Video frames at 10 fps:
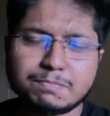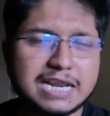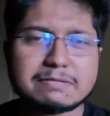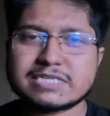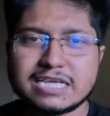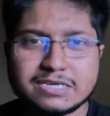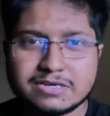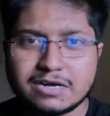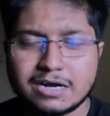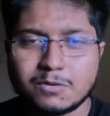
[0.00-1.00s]
Perhaps
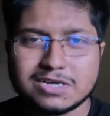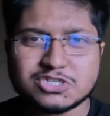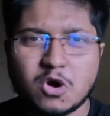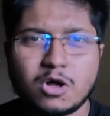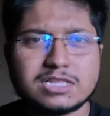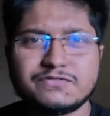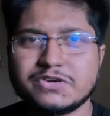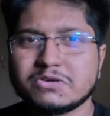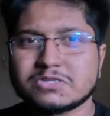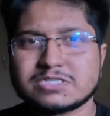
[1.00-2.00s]
I watched all the
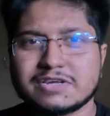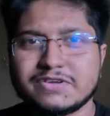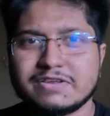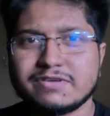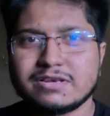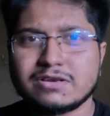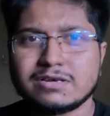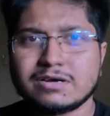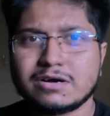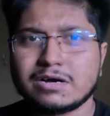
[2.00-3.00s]
videos
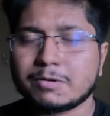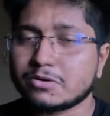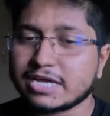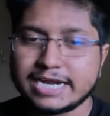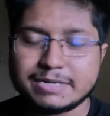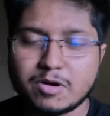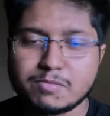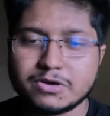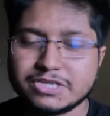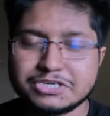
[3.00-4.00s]
available about IIT
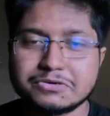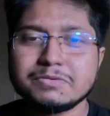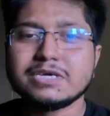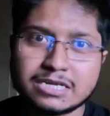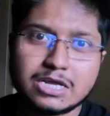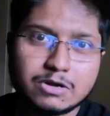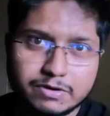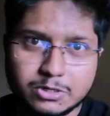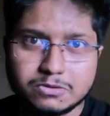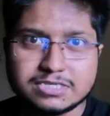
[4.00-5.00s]
Bombay on YouTube.
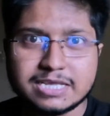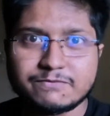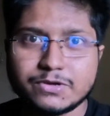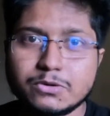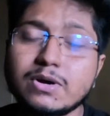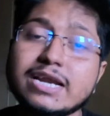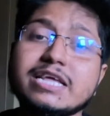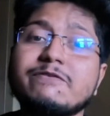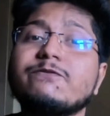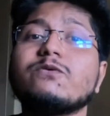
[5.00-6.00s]
We'll do the same for you. And
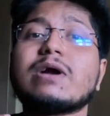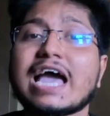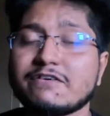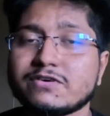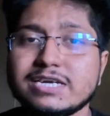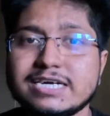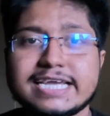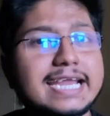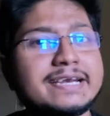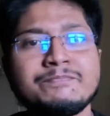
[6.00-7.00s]
if you have cleared
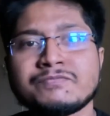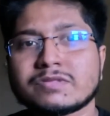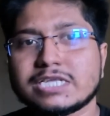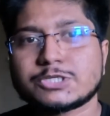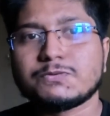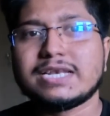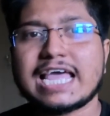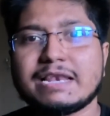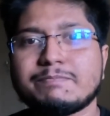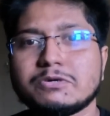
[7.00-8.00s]
GATE, this will
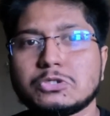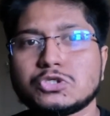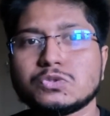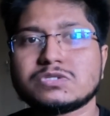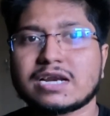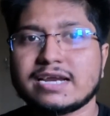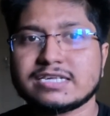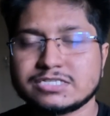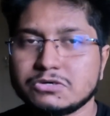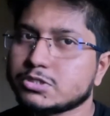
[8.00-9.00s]
help you to choose the right
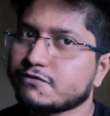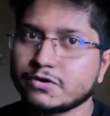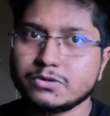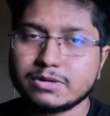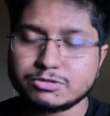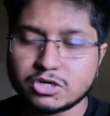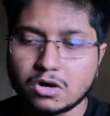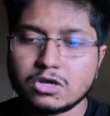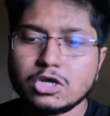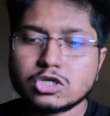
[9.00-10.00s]
institution for you, I'm
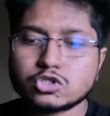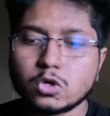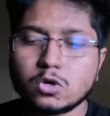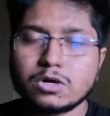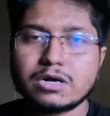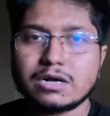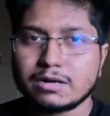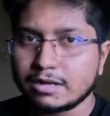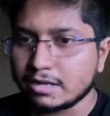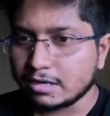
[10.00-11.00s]
sure. So
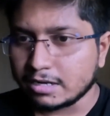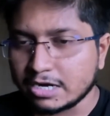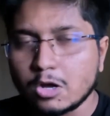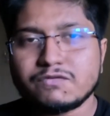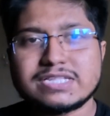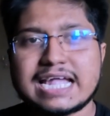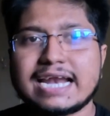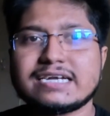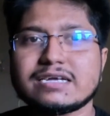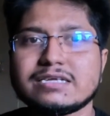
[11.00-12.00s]
along with
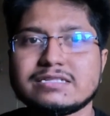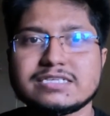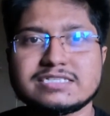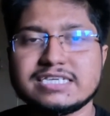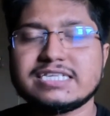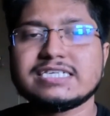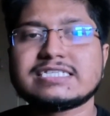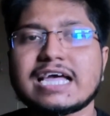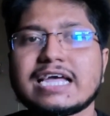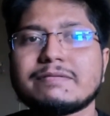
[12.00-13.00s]
that, in this
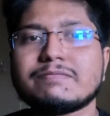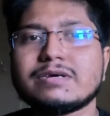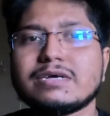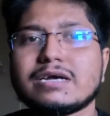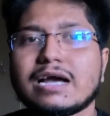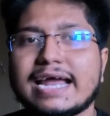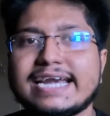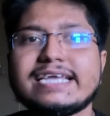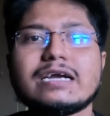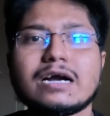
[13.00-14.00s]
series, I am
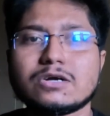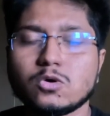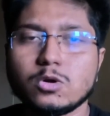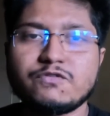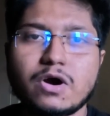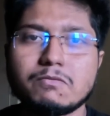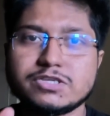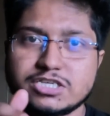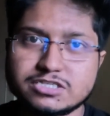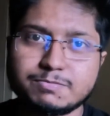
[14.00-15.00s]
adding a Google form,
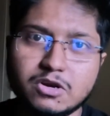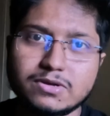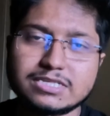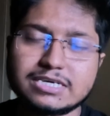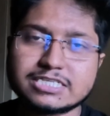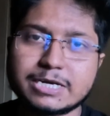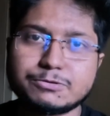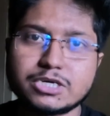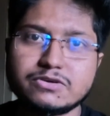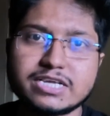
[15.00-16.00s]
which is below in the
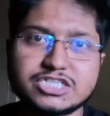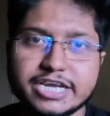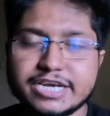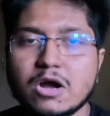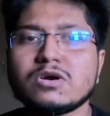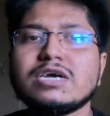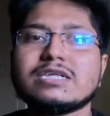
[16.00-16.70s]
description. You can check it out.